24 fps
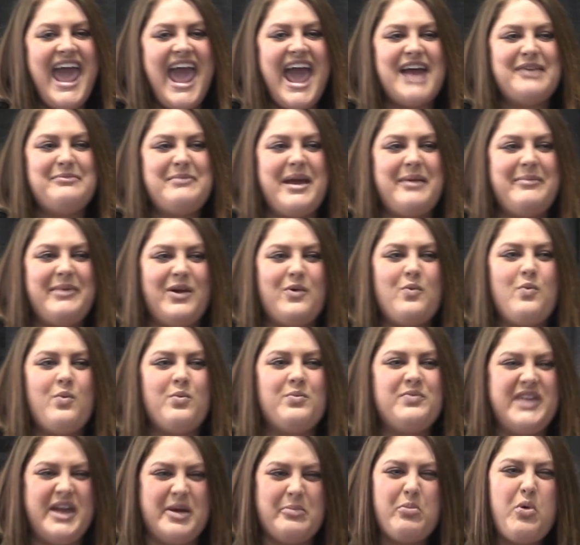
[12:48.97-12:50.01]
and maybe
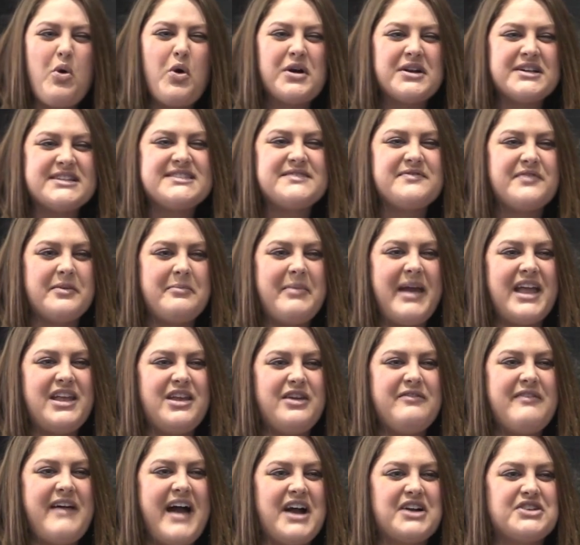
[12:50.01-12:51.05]
the importance for
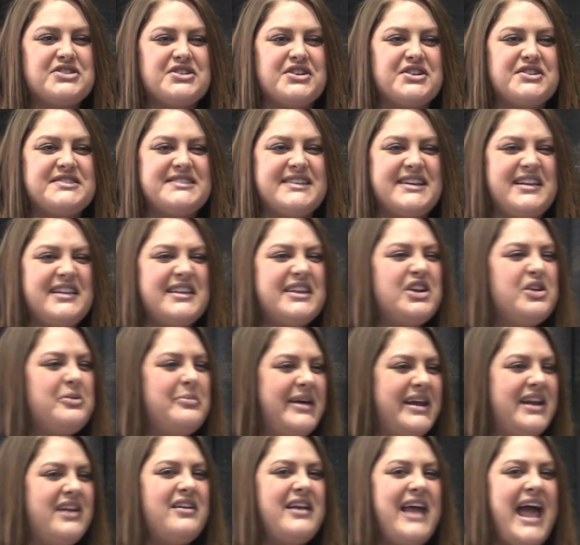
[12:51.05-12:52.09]
manufacturers and a little
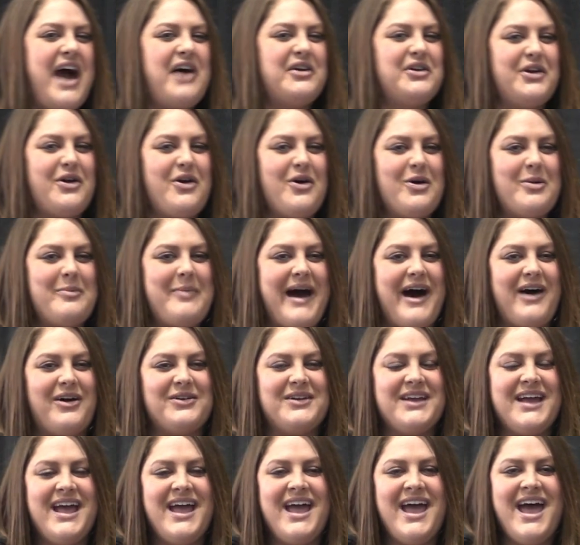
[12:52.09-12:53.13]
bit on how to go
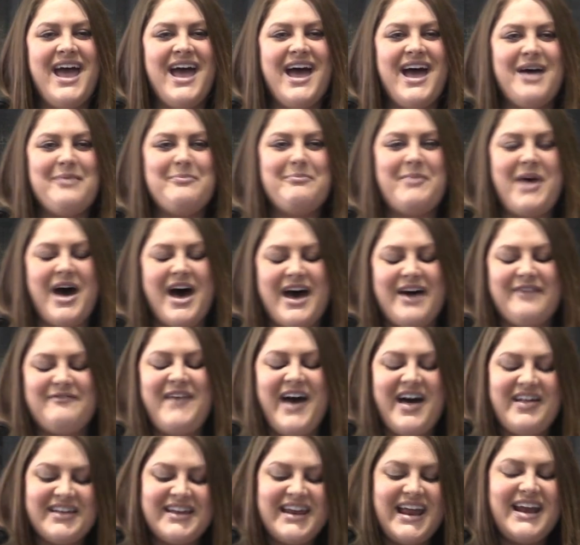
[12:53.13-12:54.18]
about uh,
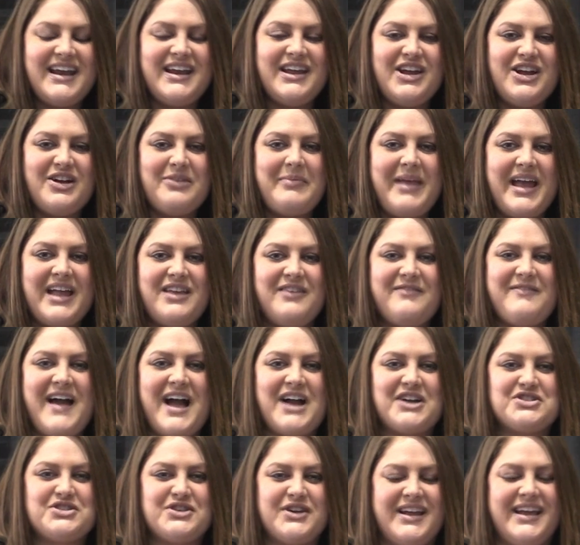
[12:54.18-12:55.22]
validating your
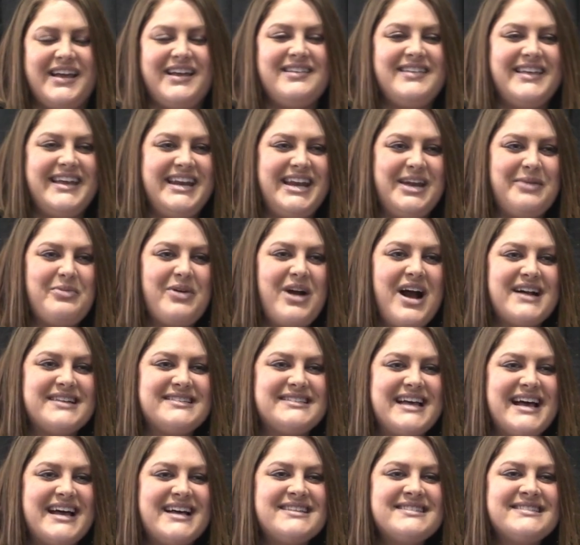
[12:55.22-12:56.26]
manufacturing and cleaning
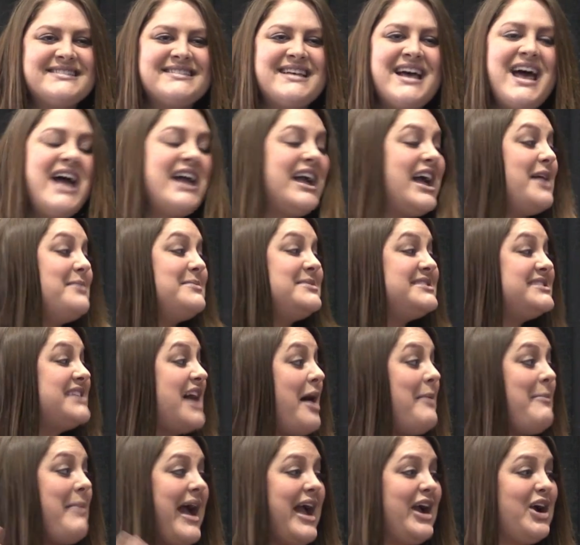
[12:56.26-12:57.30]
process. Come
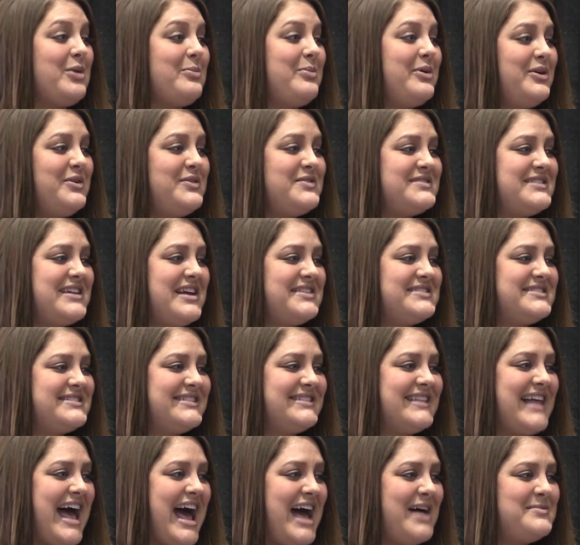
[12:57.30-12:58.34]
stop by our booth,
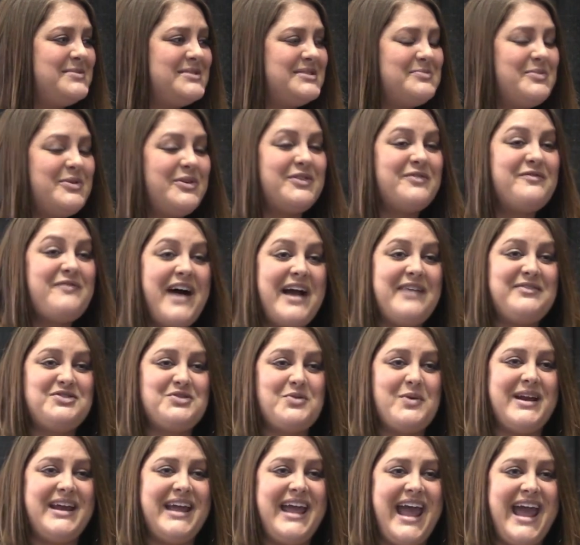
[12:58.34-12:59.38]
Nelson Labs, booth
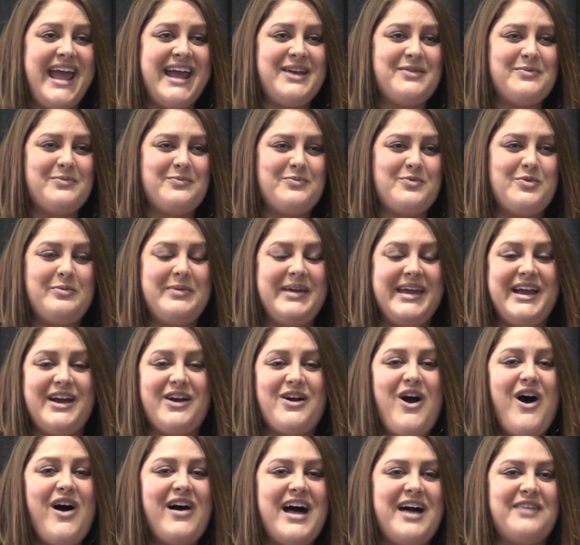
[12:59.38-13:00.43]
528. We'll be
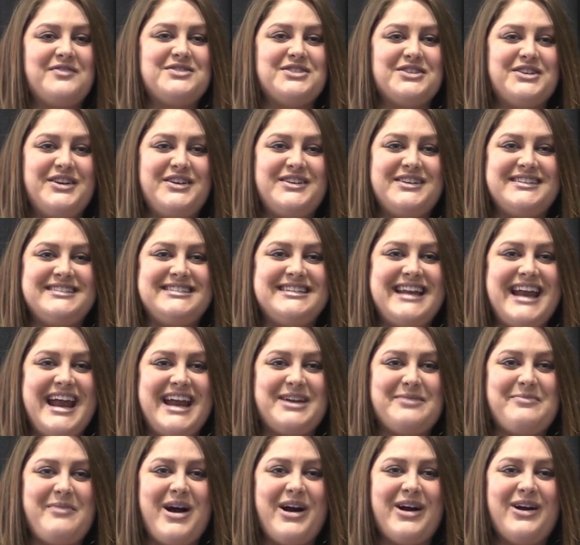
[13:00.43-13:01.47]
here all afternoon and today,
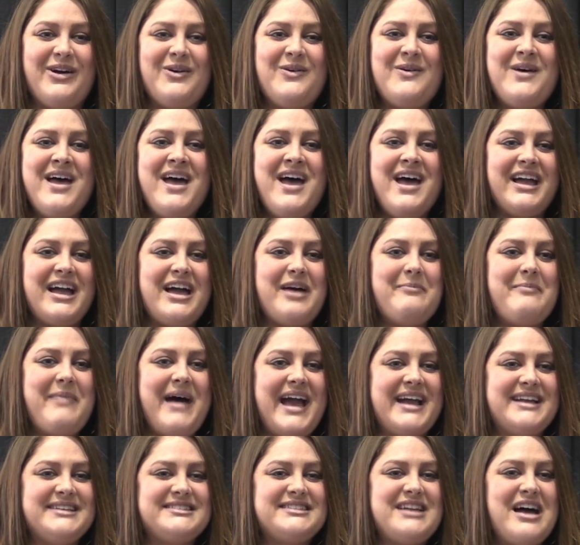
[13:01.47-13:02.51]
tomorrow. Come
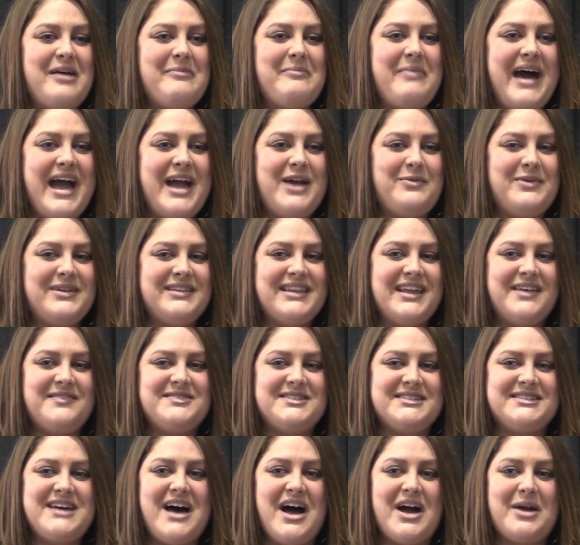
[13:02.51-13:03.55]
by, stop by. We'd love
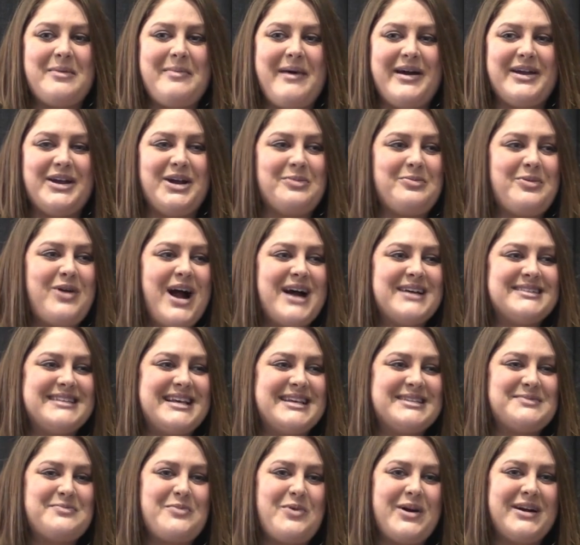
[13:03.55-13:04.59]
to talk about your
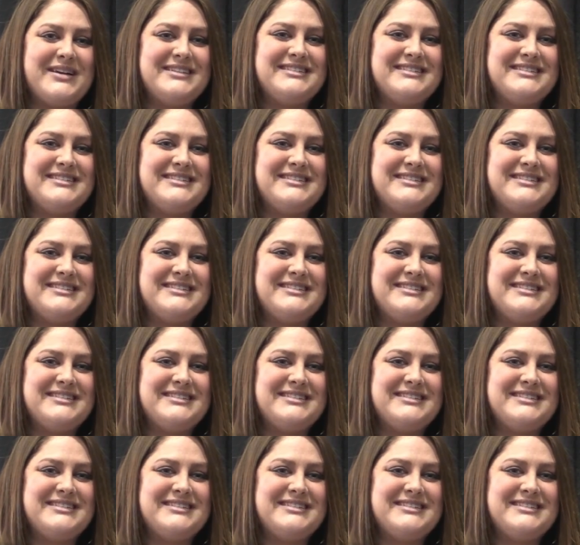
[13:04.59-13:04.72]
process more